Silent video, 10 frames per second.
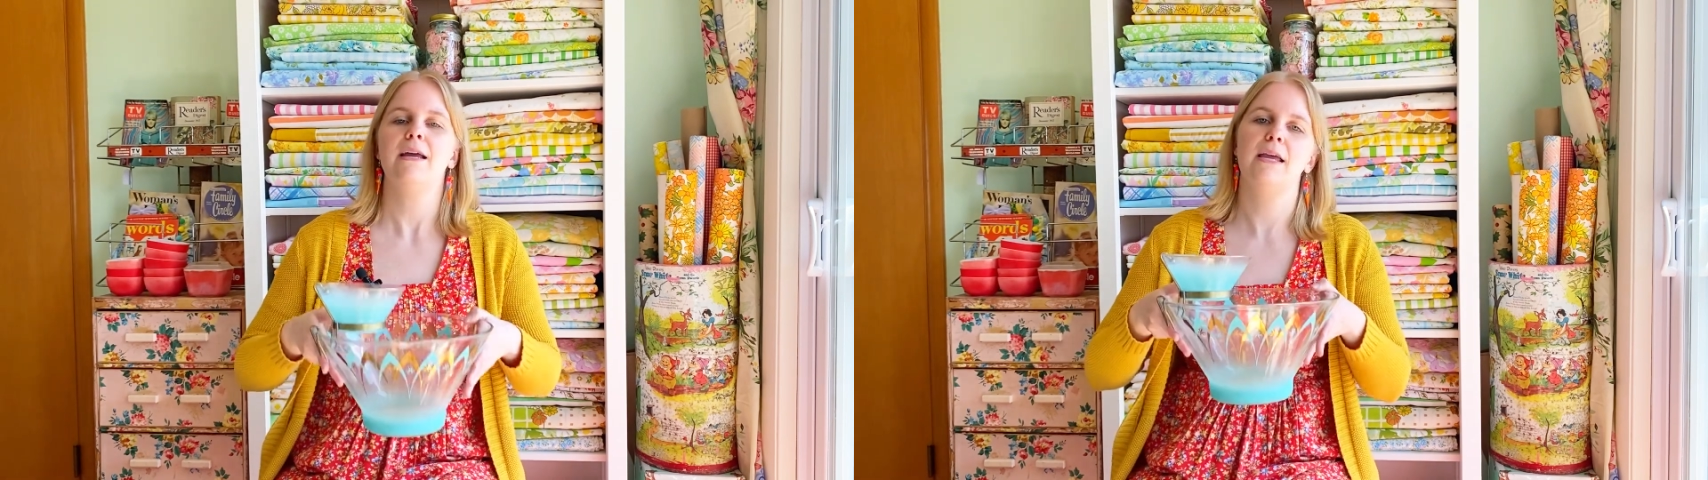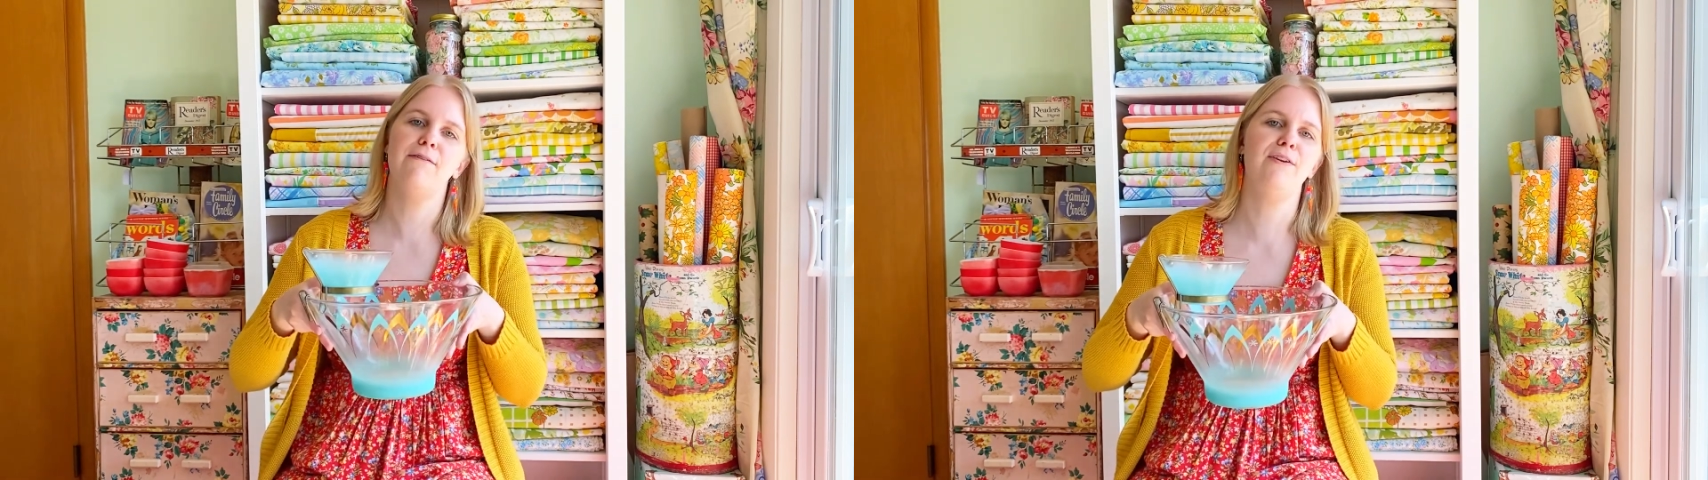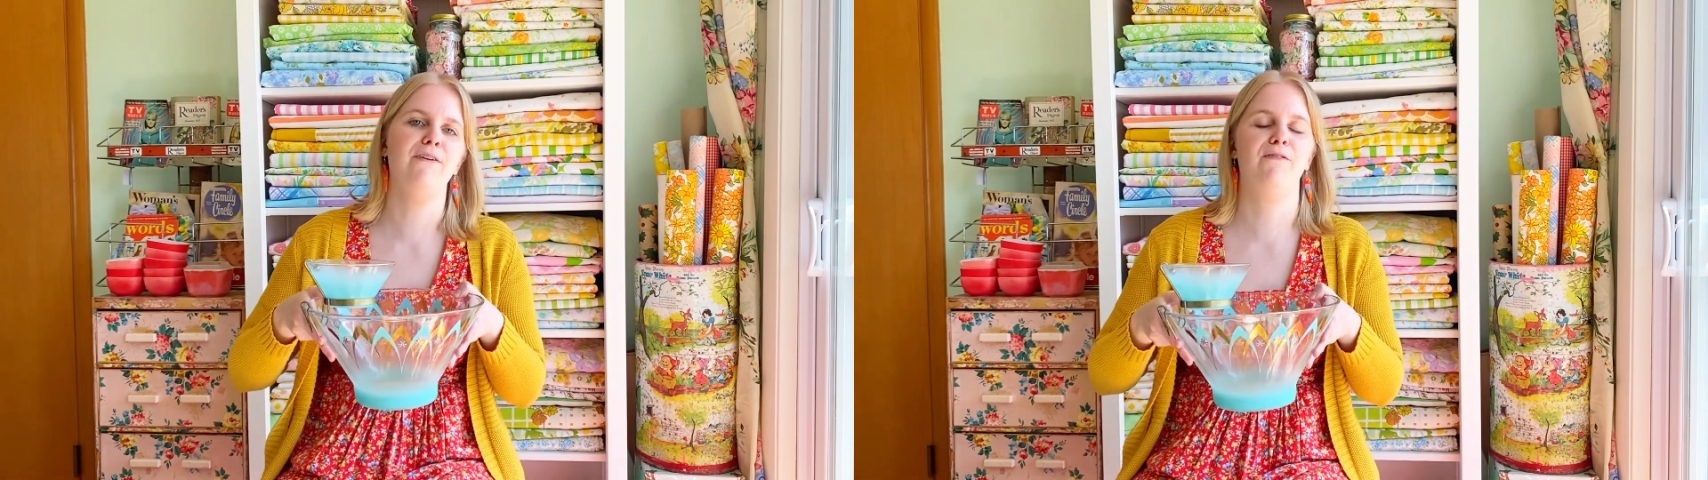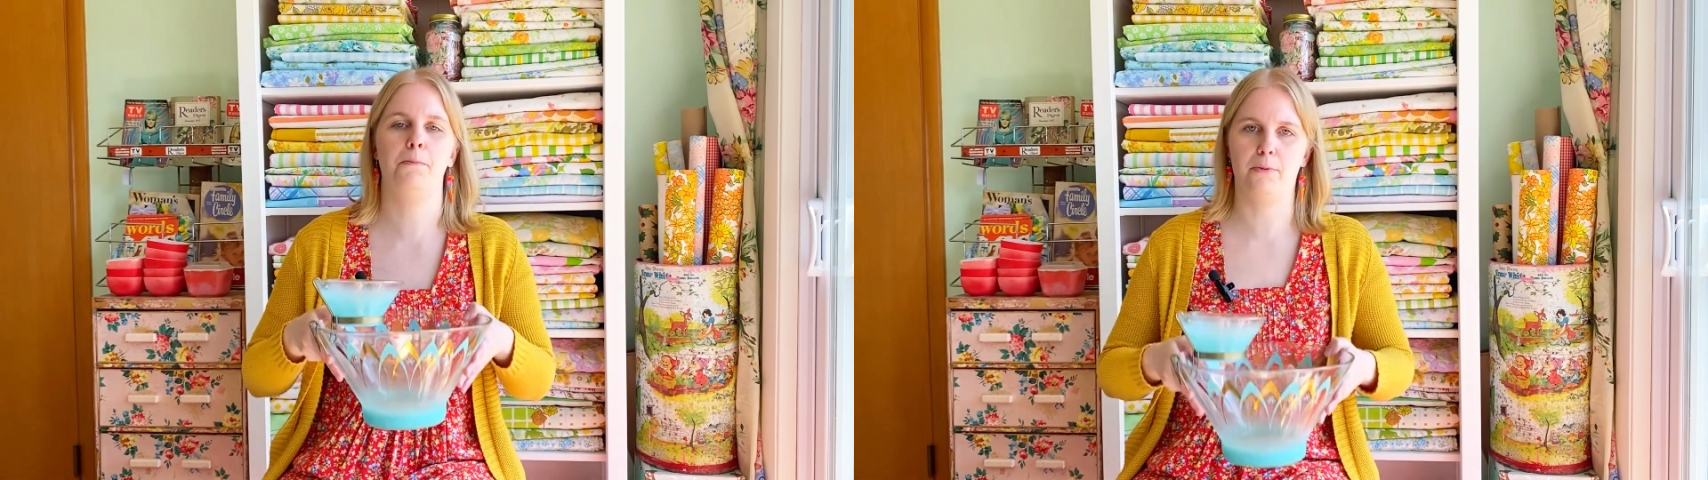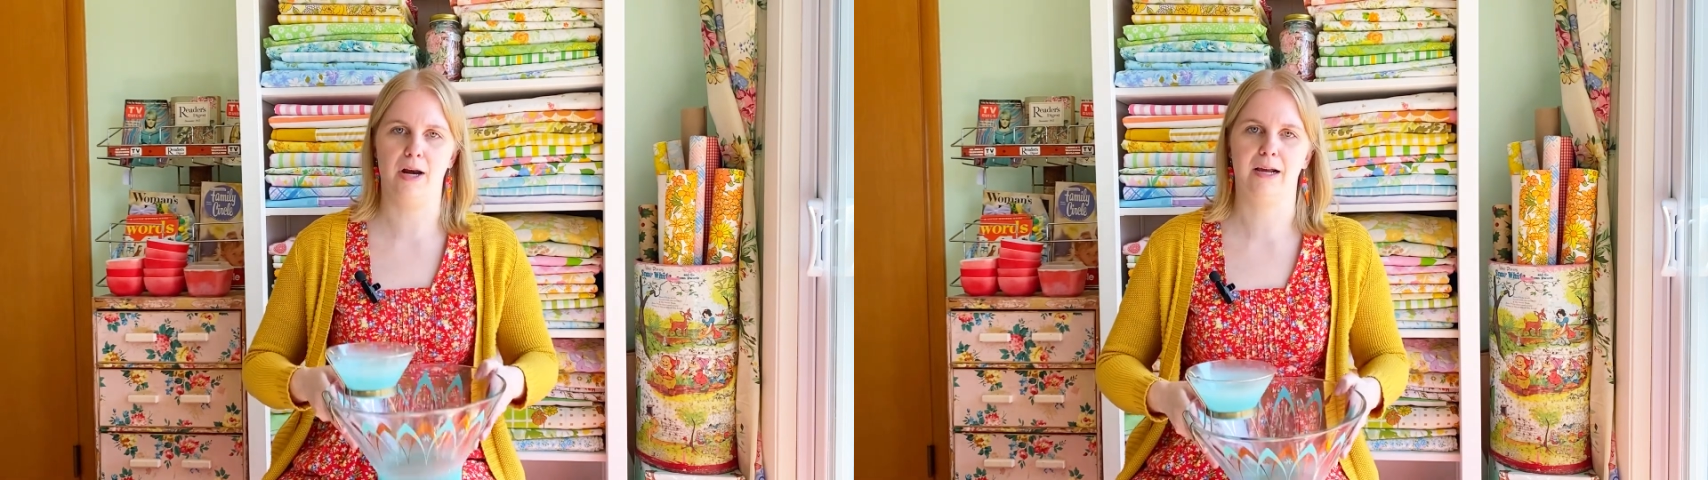Even if it
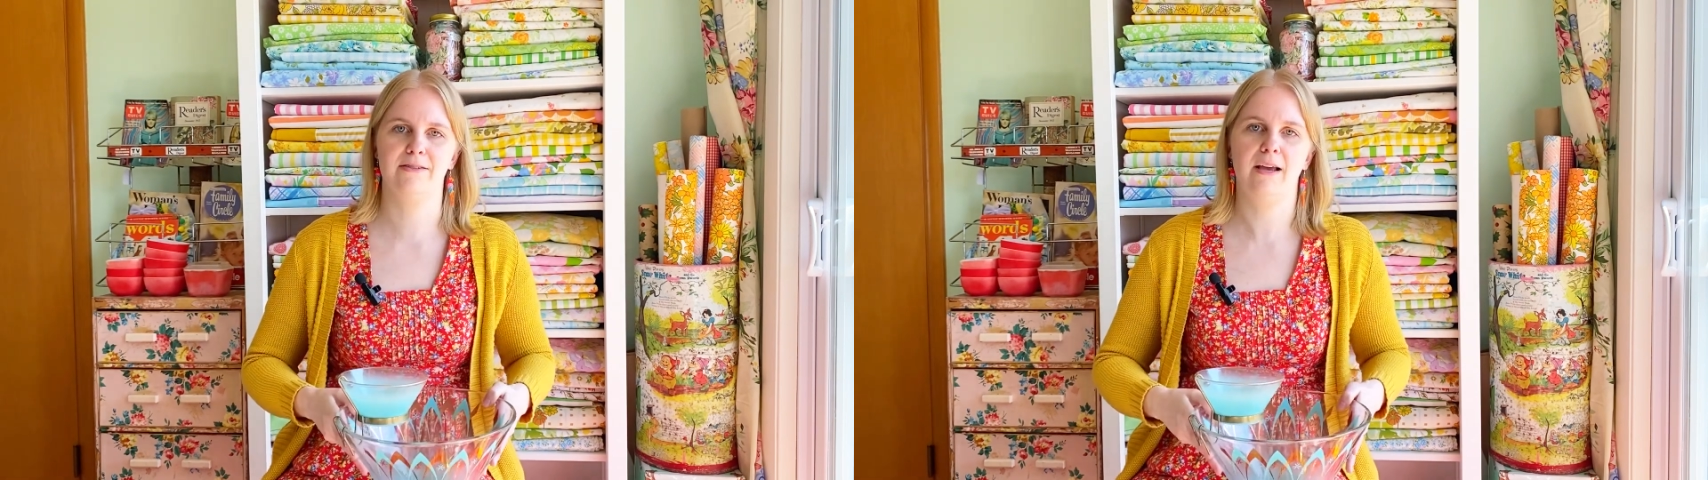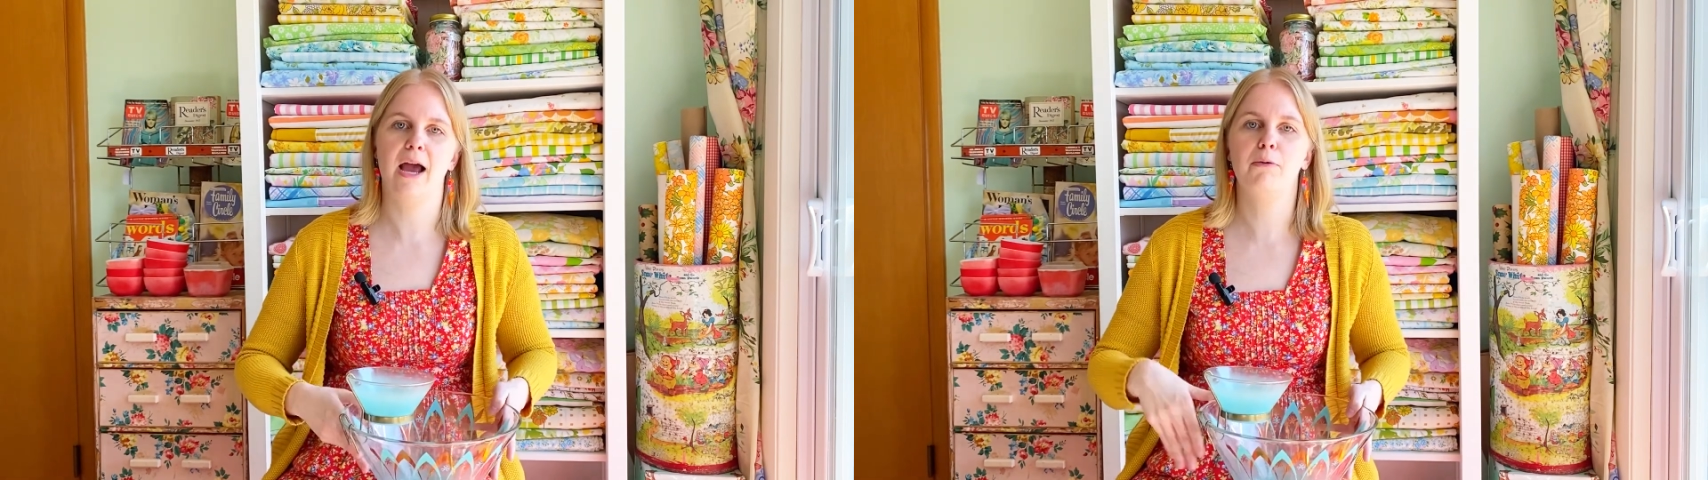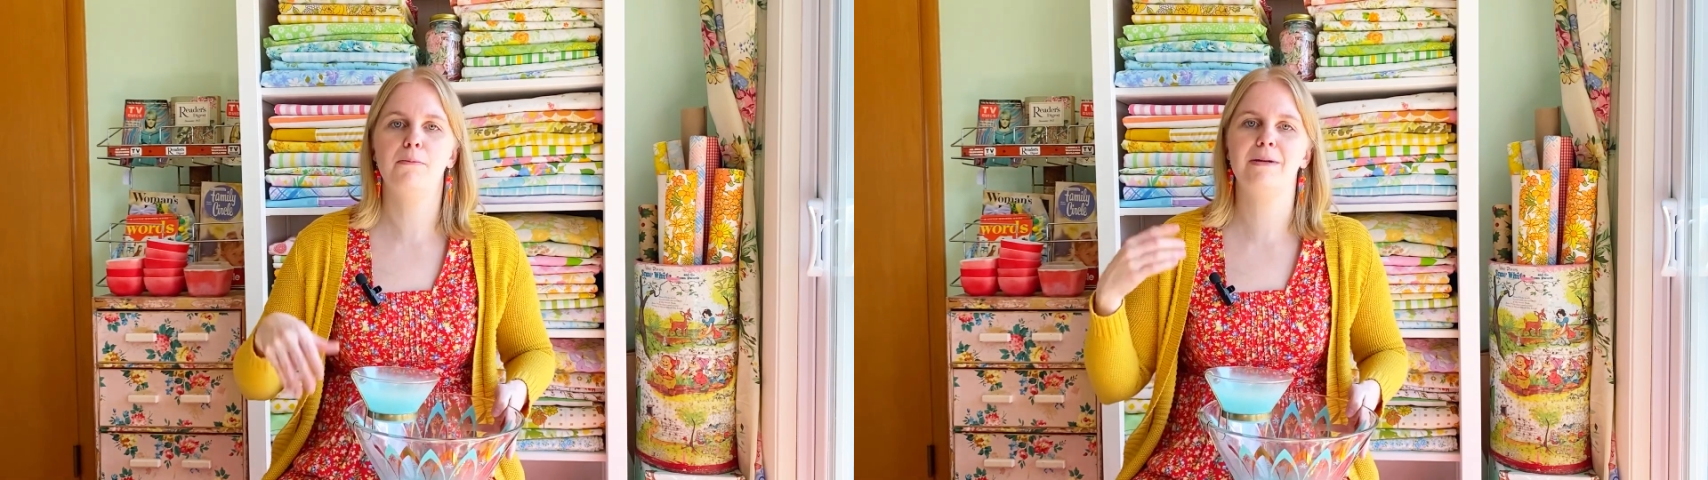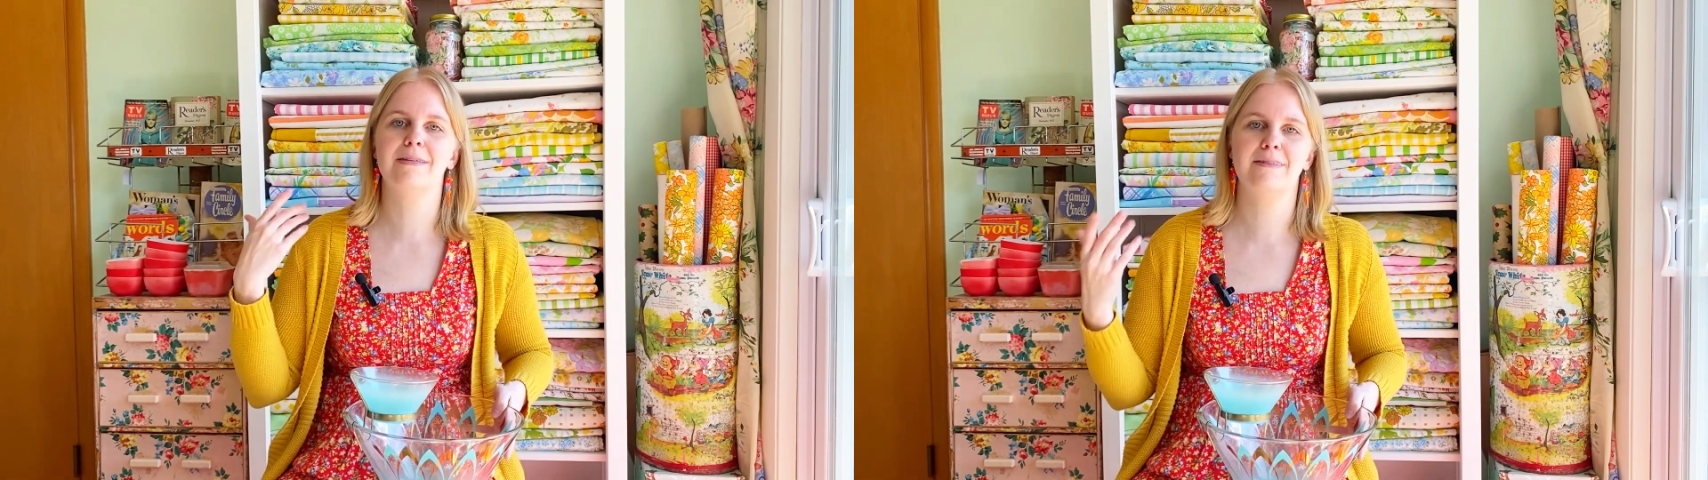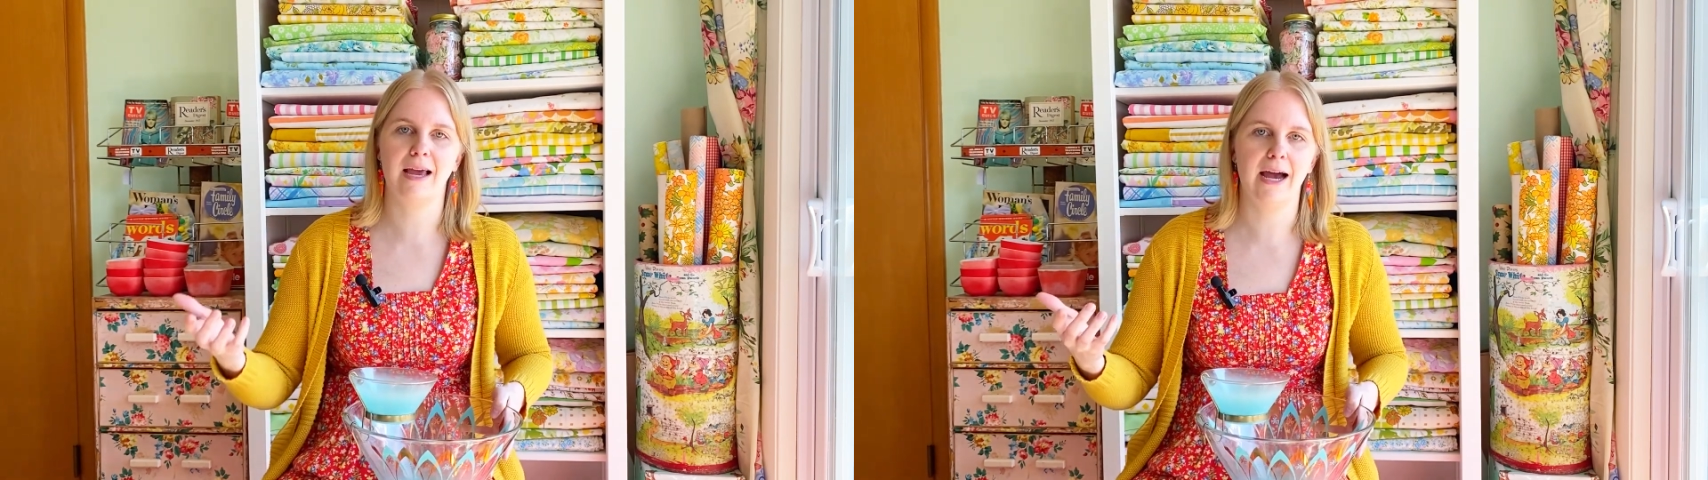breaks, I would be
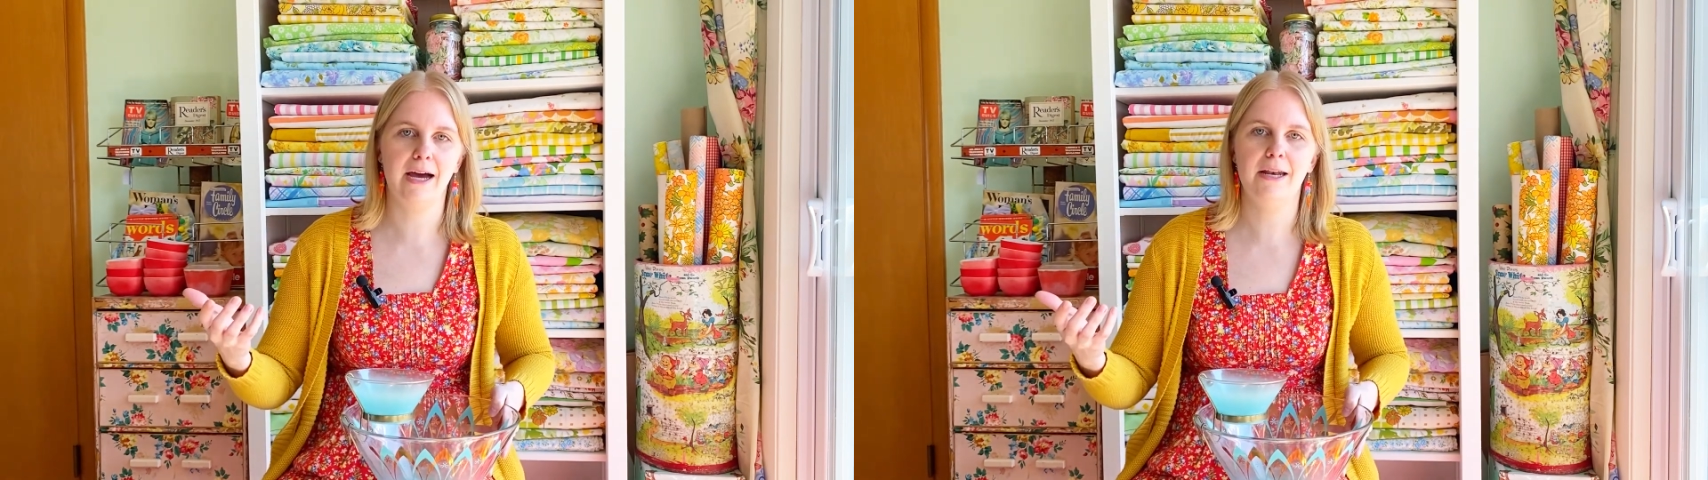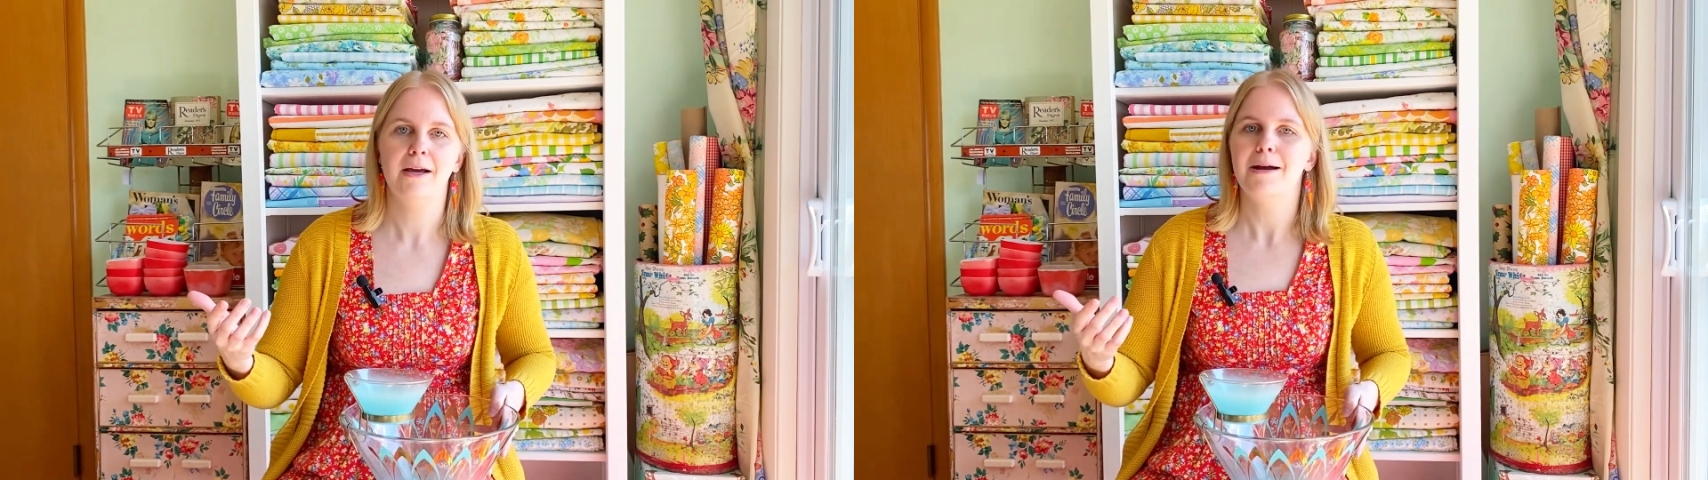sad,